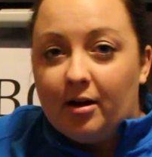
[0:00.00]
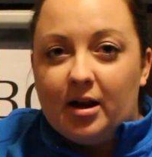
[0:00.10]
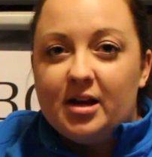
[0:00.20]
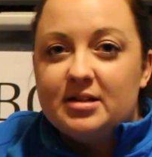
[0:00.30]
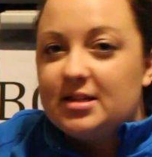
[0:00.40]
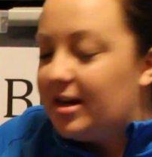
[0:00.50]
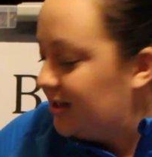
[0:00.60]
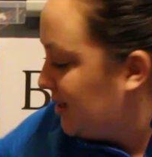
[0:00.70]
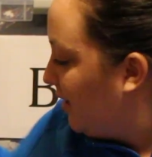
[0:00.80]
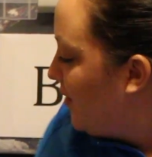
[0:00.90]
it is. And
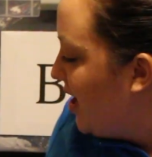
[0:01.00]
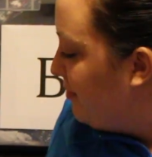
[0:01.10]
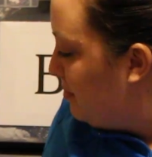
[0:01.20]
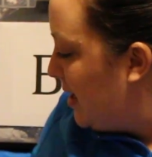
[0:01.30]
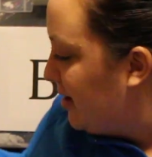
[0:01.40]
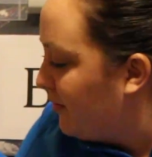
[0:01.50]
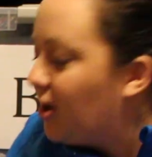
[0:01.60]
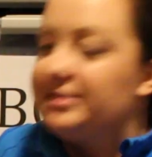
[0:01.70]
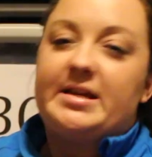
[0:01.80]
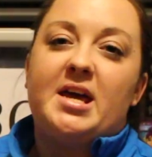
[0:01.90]
it's like if I had a bin of
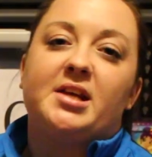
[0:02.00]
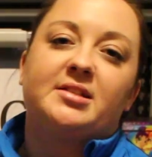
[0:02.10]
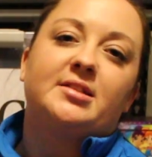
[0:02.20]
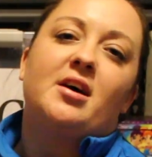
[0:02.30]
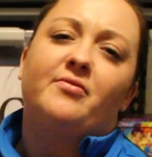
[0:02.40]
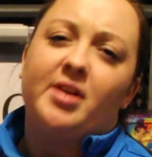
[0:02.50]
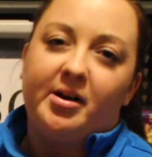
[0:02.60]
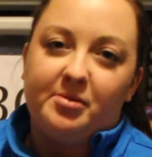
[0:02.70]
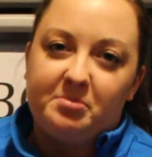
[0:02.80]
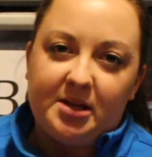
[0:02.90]
all tan stuff,
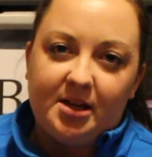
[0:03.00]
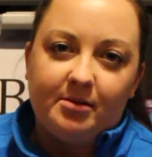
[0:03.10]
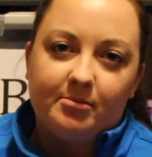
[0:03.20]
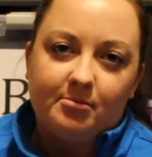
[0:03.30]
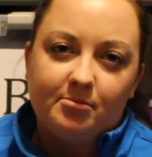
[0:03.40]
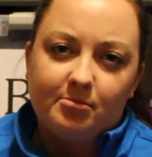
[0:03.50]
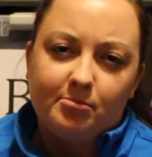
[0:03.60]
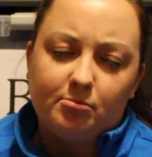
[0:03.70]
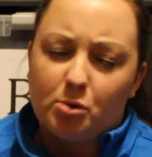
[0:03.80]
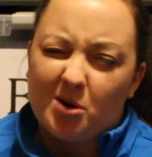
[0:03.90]
that would be
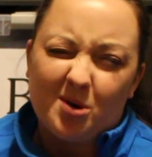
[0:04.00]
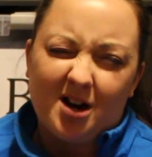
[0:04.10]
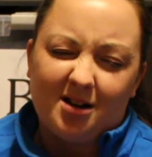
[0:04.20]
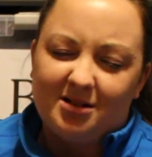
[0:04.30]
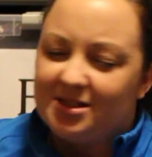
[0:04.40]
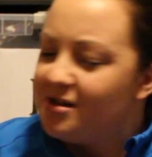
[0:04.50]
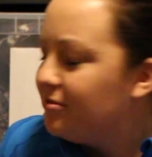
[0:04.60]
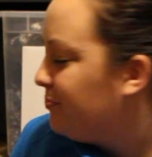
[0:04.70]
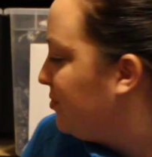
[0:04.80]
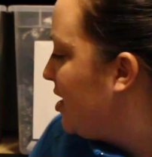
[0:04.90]
more work.
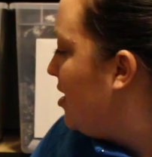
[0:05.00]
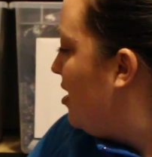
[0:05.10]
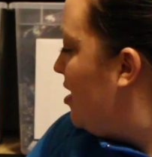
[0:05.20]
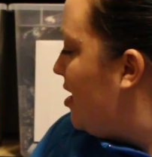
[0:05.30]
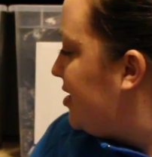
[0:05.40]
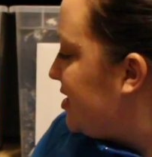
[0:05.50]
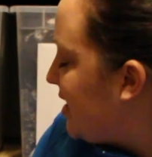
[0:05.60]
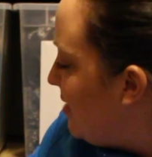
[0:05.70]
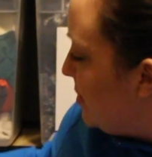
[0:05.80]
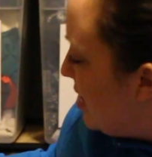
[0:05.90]
So just
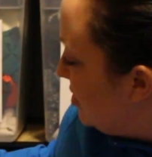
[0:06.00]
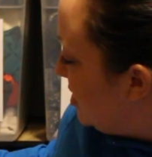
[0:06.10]
came down